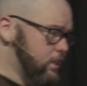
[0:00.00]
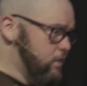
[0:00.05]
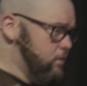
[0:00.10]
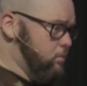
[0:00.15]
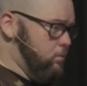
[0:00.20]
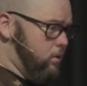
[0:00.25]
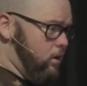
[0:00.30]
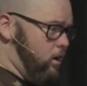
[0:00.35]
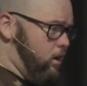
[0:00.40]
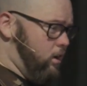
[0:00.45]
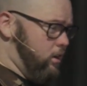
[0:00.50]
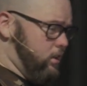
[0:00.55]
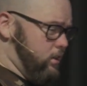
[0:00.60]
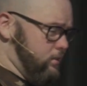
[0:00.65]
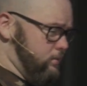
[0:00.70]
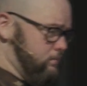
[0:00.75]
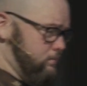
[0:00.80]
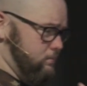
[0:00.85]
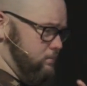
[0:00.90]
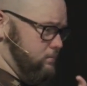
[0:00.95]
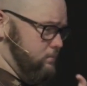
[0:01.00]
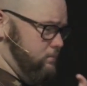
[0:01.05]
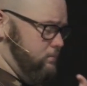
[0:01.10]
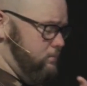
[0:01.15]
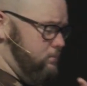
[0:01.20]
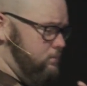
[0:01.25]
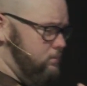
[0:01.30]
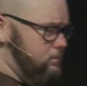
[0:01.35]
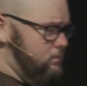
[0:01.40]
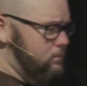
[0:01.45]
walk
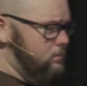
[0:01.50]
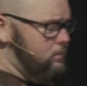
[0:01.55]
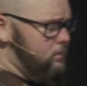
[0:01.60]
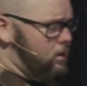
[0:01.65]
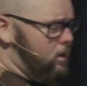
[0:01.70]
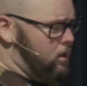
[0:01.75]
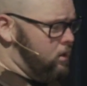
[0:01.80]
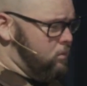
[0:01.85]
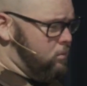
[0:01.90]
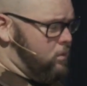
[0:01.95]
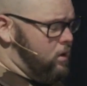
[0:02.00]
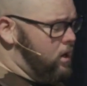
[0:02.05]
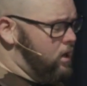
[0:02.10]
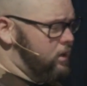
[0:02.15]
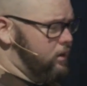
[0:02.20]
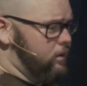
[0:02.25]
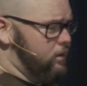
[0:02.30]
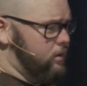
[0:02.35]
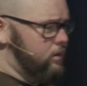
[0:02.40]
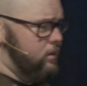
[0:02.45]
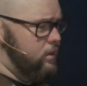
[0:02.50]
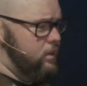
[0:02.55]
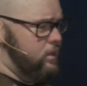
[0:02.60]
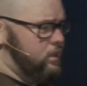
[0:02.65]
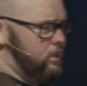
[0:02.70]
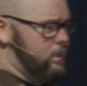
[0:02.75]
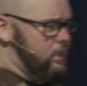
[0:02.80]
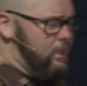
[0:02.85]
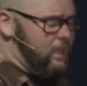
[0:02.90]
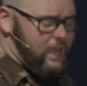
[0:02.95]
on water.
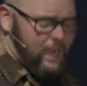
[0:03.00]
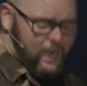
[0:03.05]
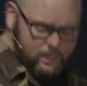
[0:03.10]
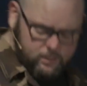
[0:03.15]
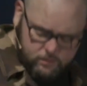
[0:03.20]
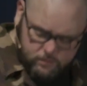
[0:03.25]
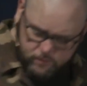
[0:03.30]
I don't